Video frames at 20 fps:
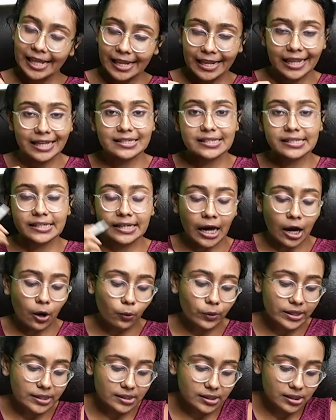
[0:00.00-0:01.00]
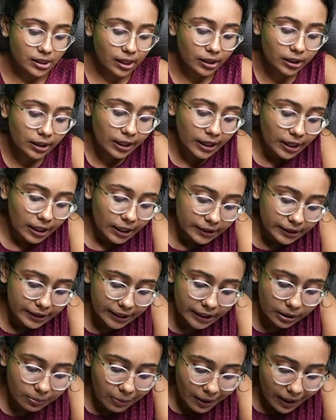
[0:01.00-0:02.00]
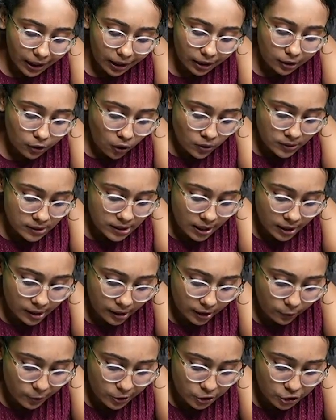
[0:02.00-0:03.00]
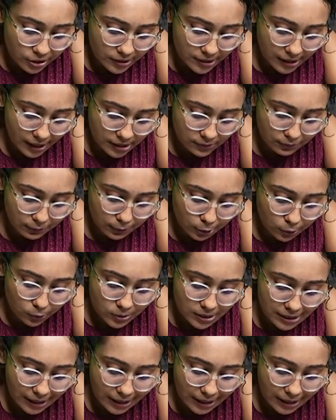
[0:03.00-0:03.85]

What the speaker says: Let's see how it is done. The d by Huckel-Onsager equation is as follows.